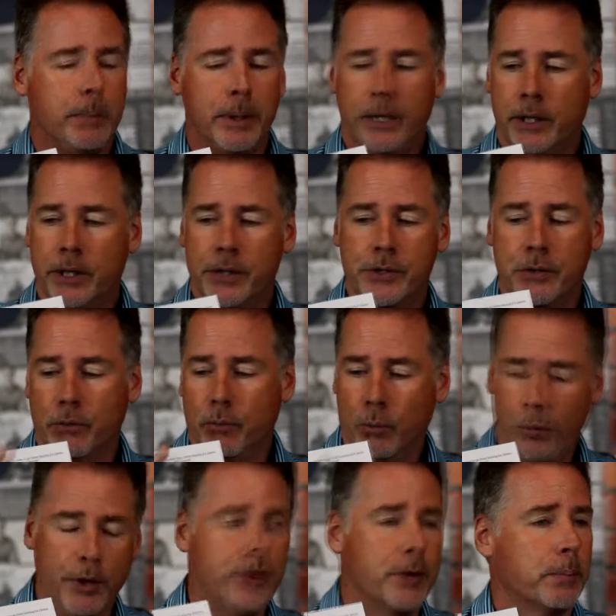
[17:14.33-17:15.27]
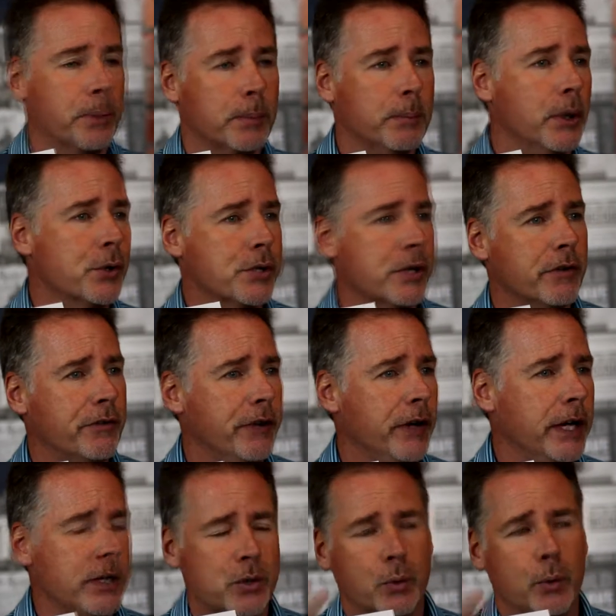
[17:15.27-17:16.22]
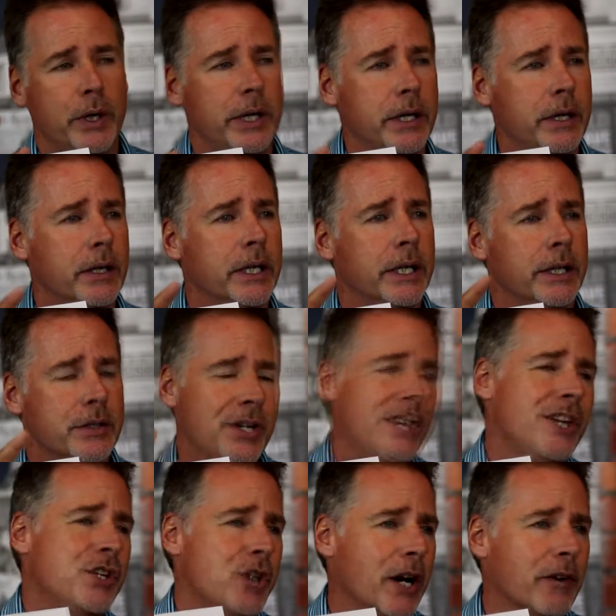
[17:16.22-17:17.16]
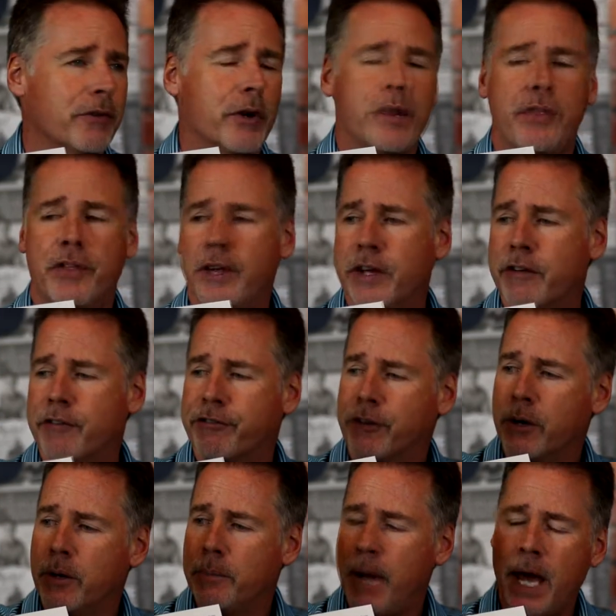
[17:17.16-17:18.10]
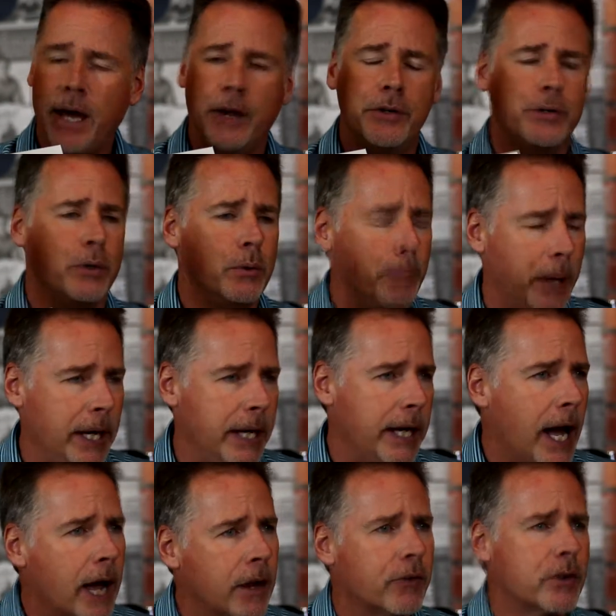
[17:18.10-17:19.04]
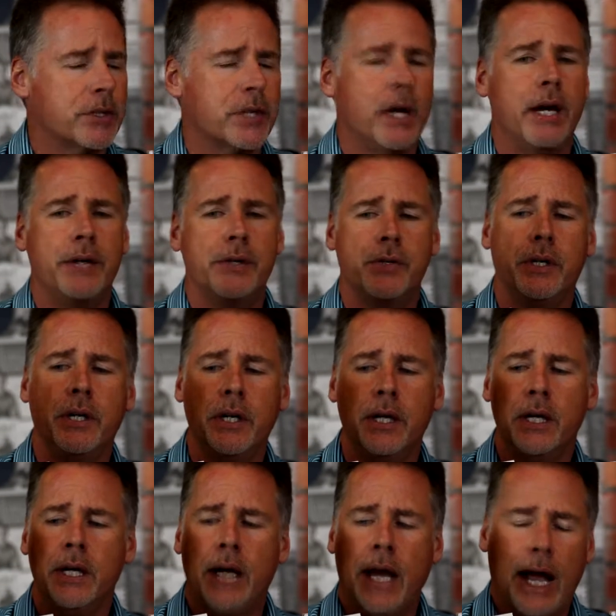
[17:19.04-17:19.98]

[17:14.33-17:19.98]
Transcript: because with the promotion phase, we teach everything from how to do paid advertising,